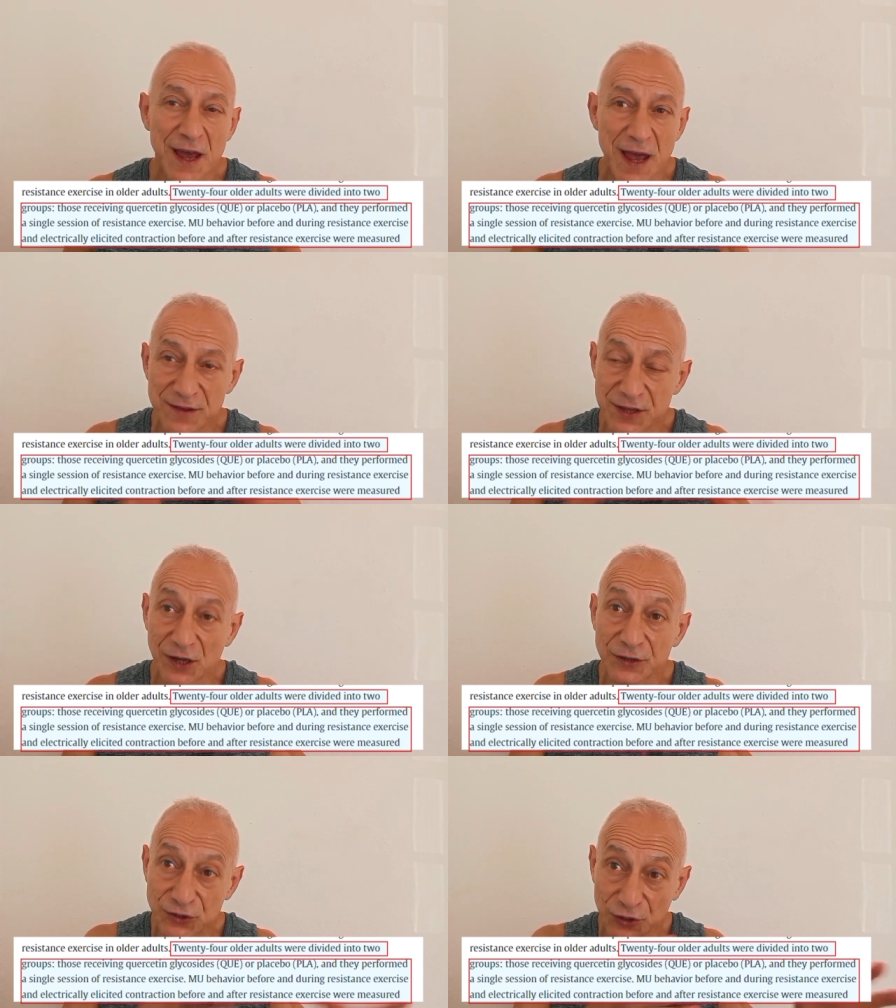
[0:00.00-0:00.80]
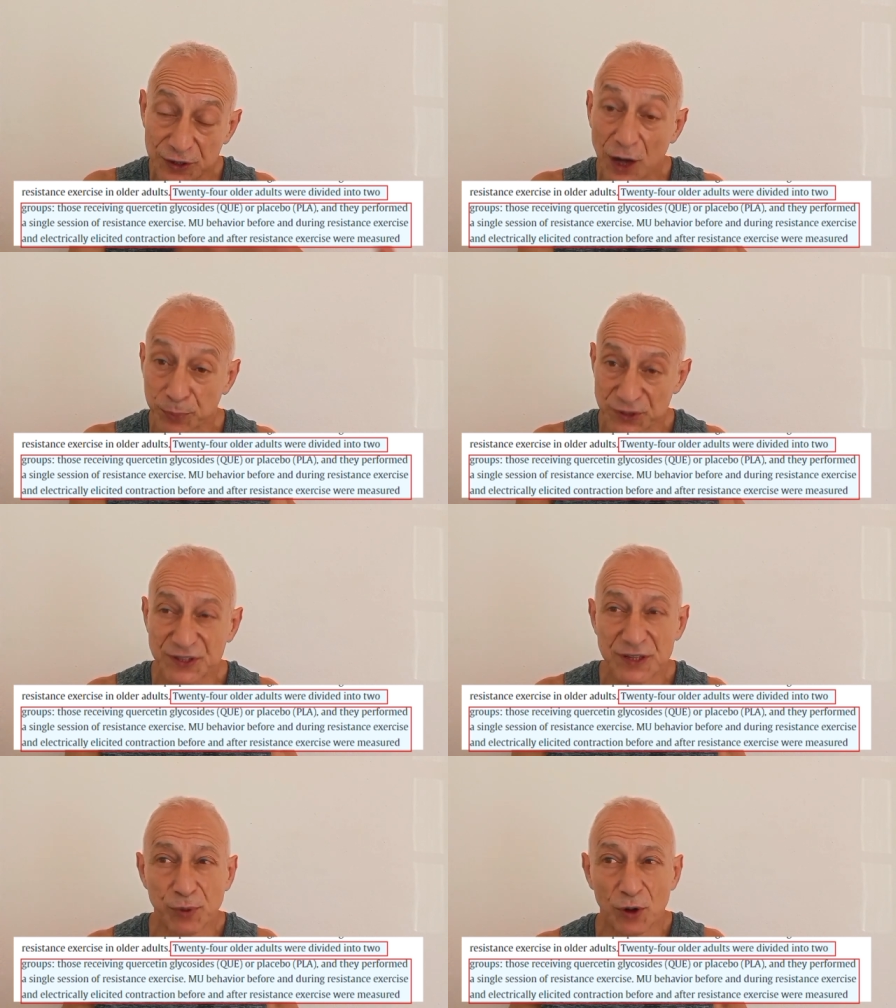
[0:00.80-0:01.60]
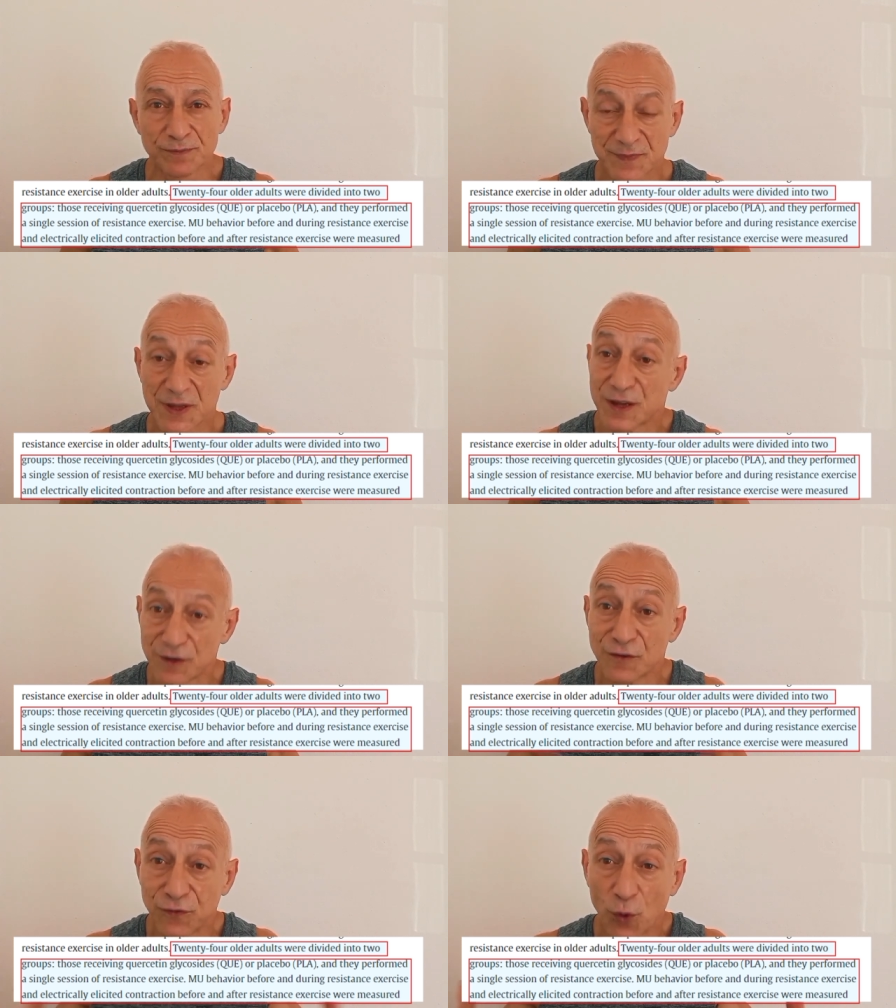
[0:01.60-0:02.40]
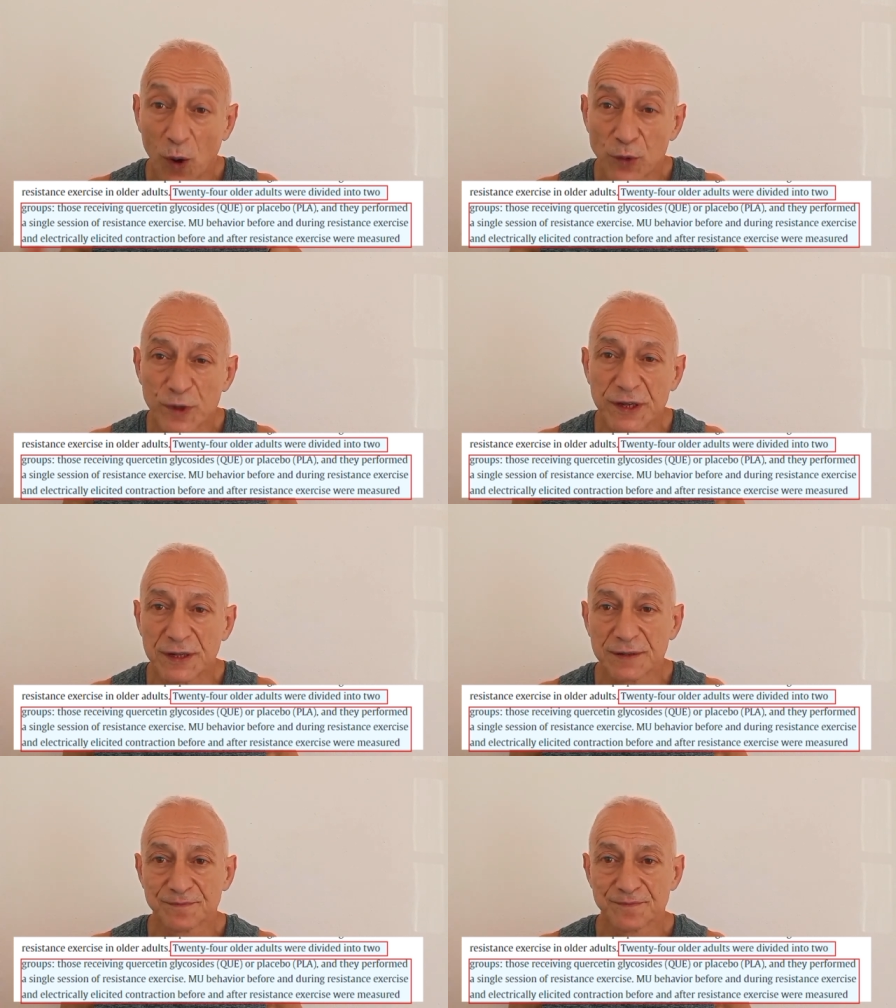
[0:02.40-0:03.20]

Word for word: and the other took a placebo for one week.